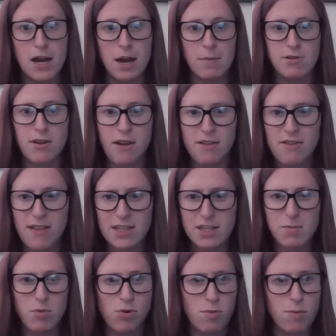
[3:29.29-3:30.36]
So I think that's
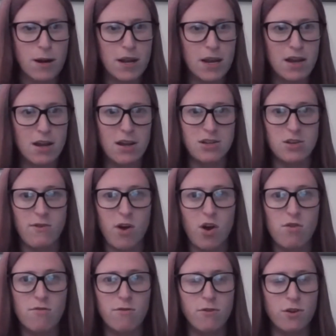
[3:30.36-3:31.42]
probably a sort of
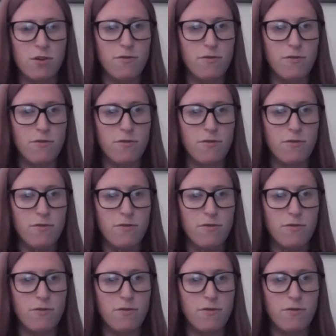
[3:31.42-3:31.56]
overview